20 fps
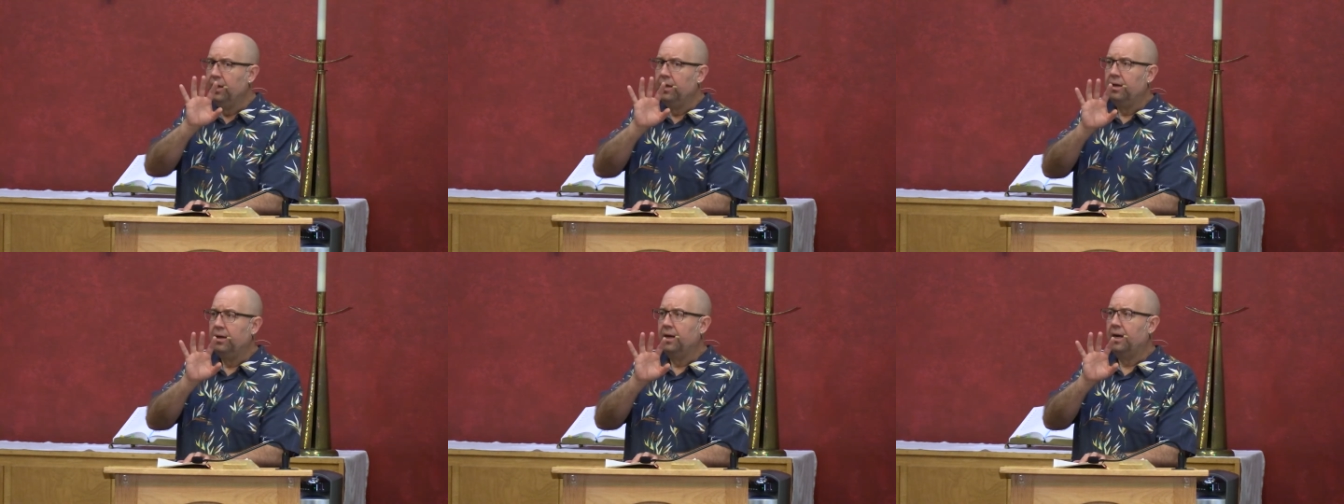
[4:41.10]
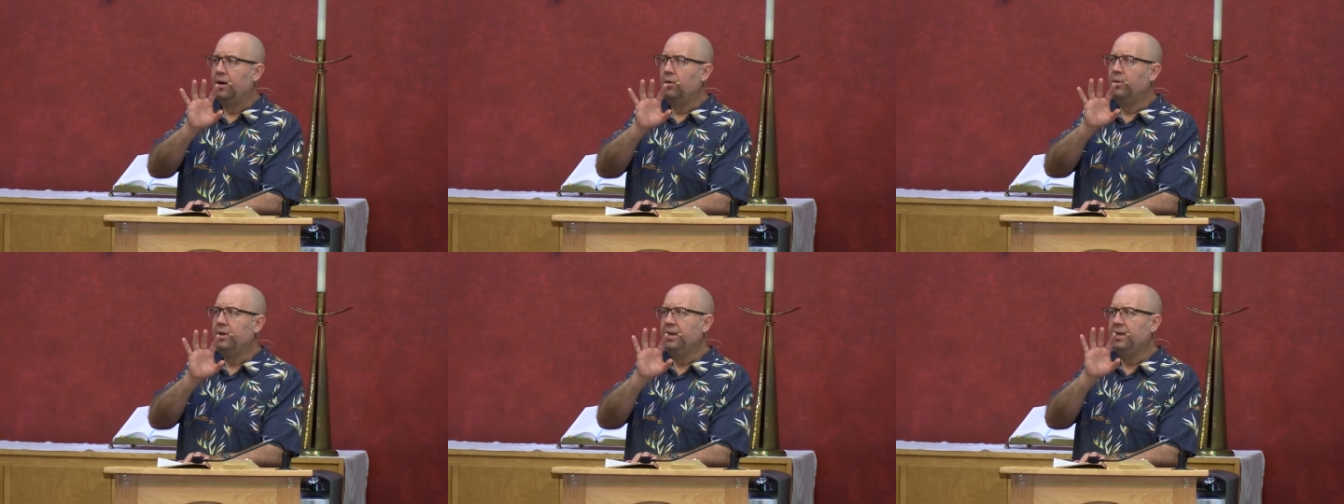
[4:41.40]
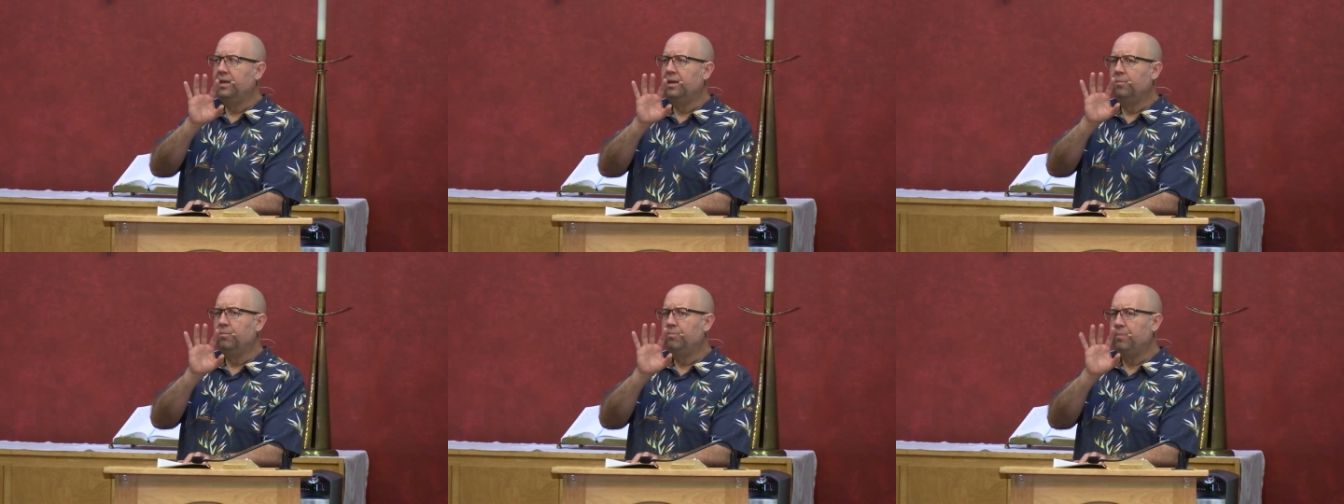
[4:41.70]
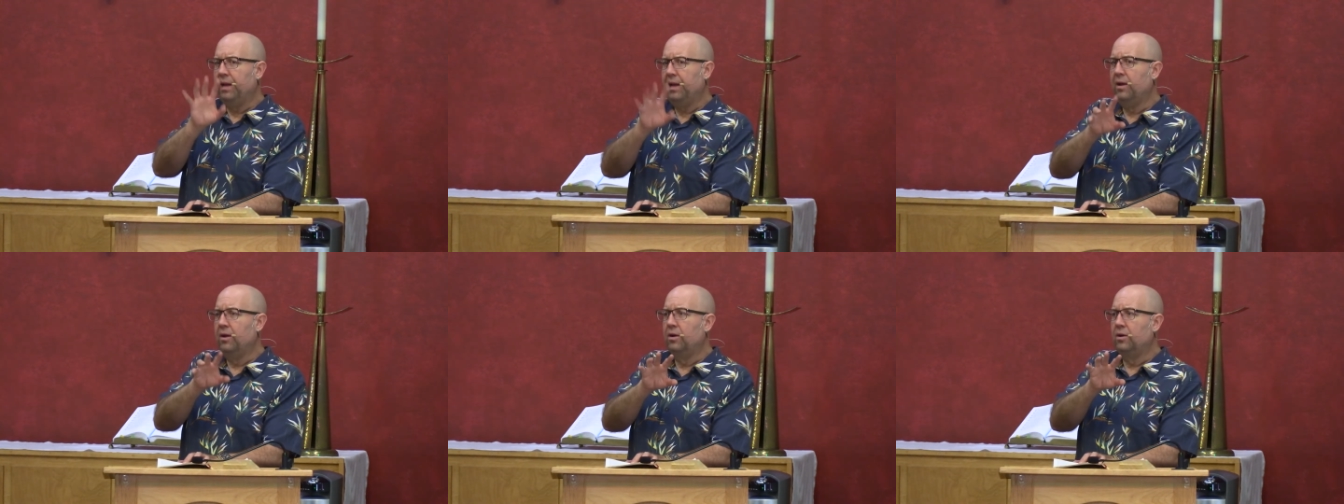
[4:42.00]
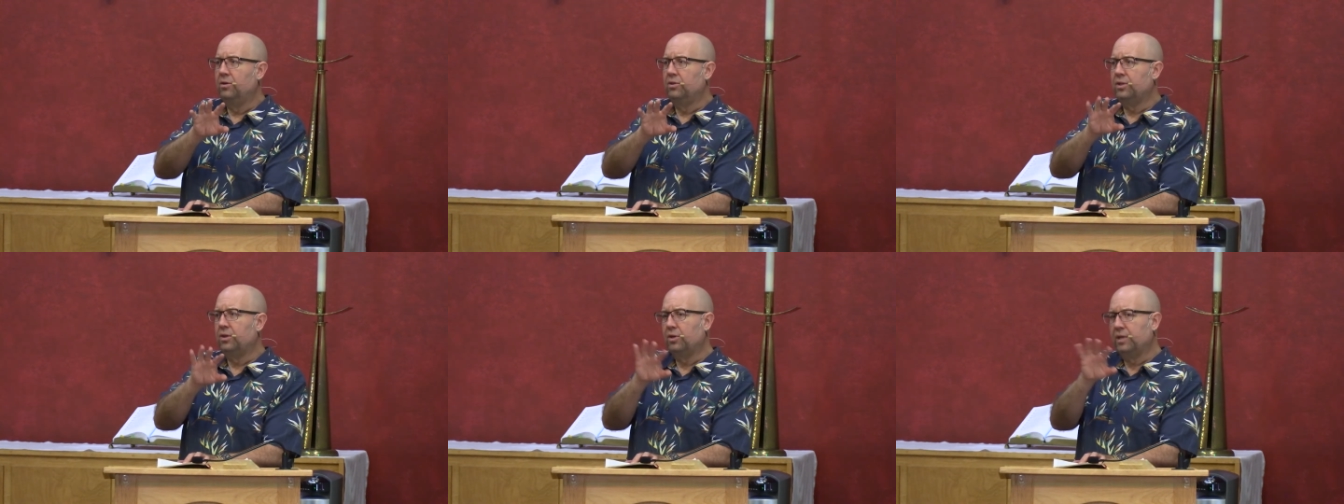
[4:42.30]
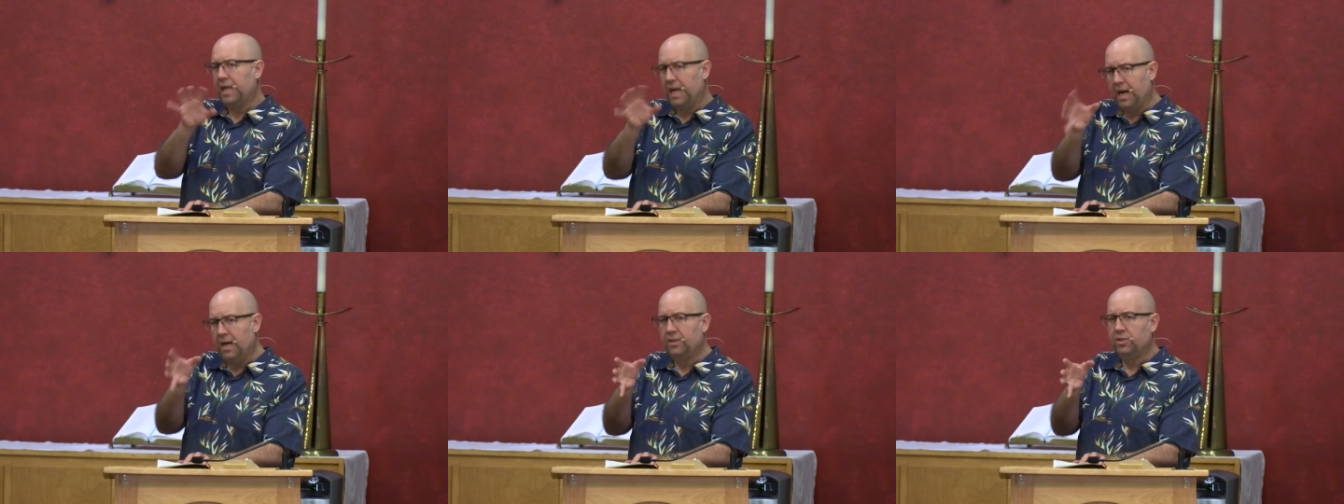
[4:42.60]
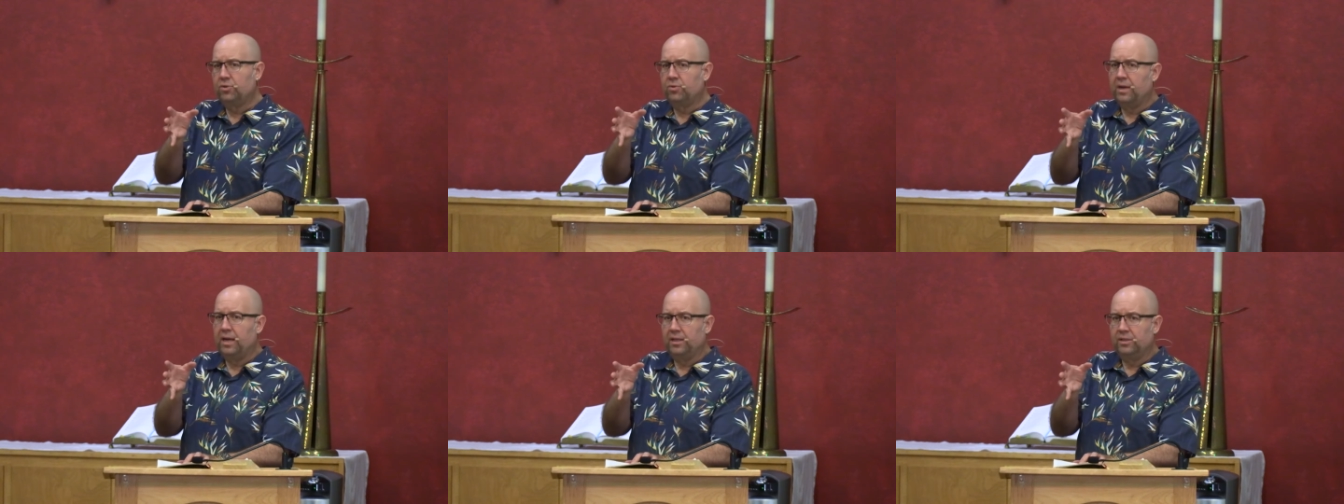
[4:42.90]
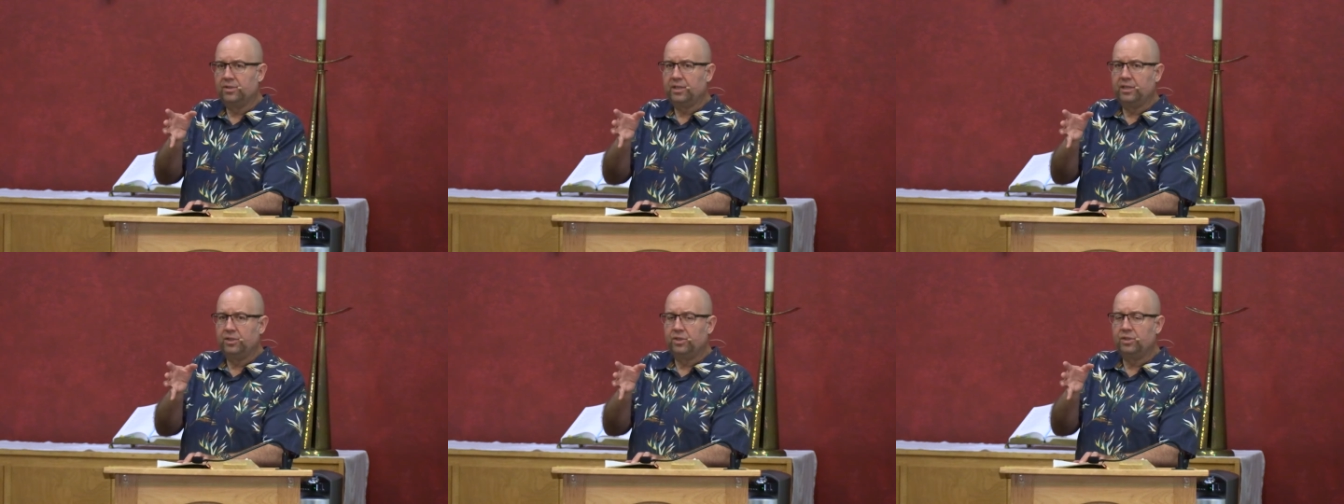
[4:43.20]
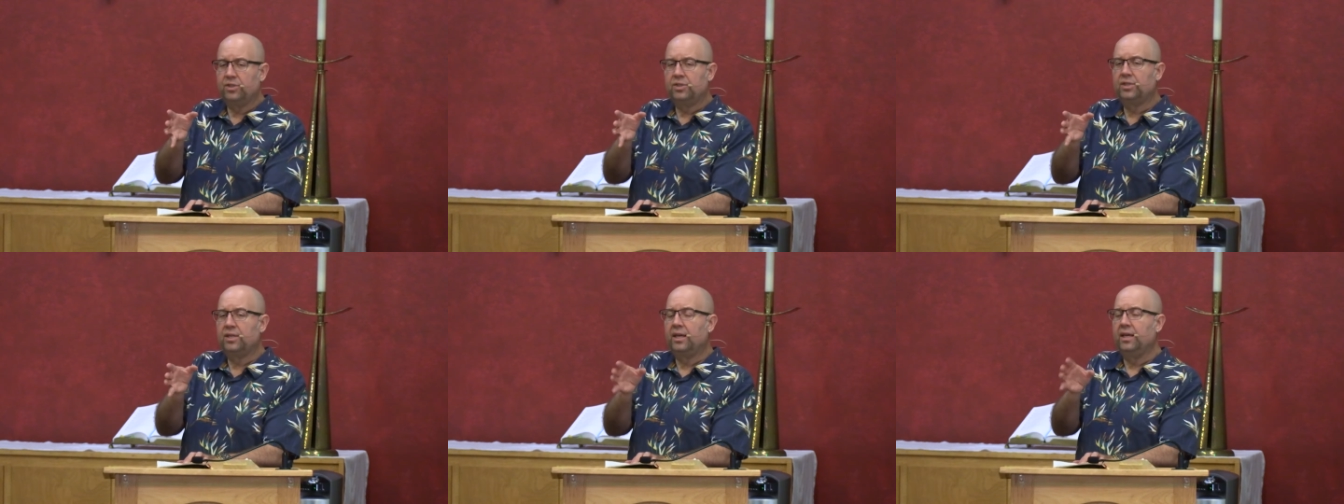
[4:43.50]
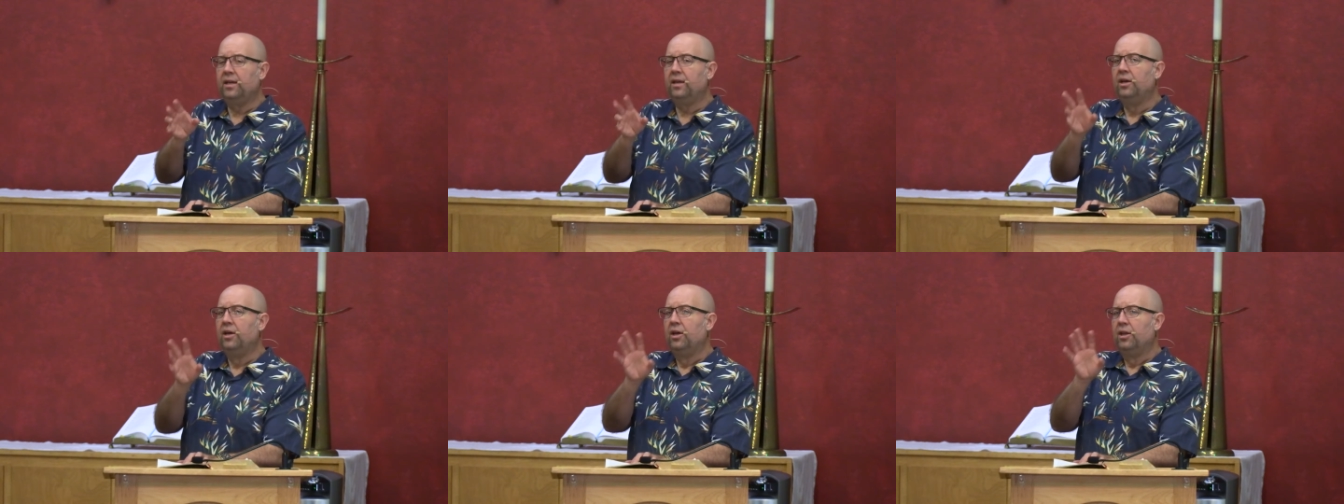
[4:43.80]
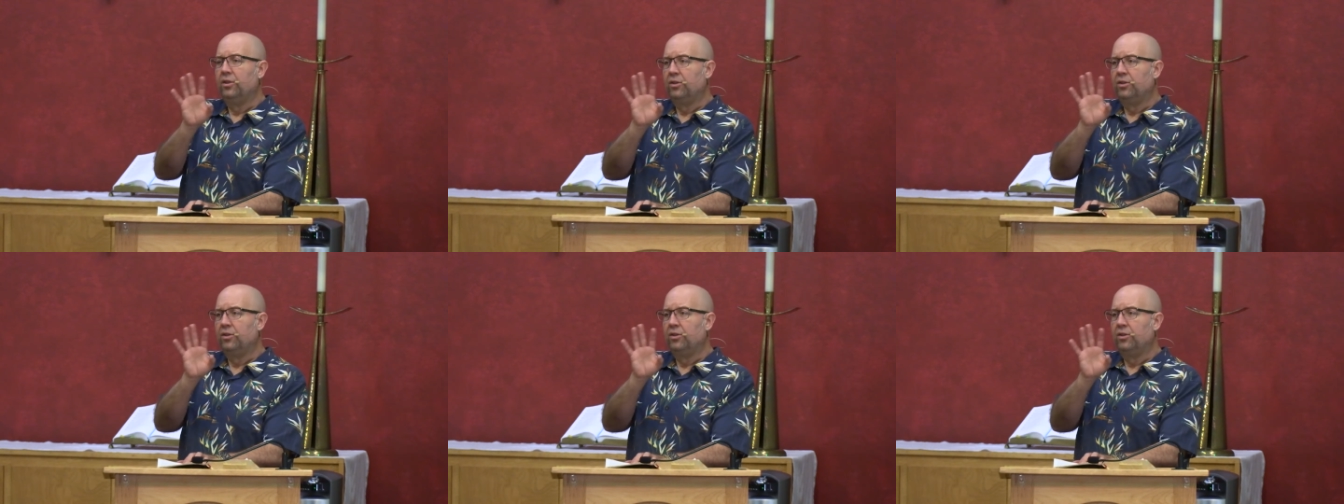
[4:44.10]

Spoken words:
how he compares or contrasts, I should say,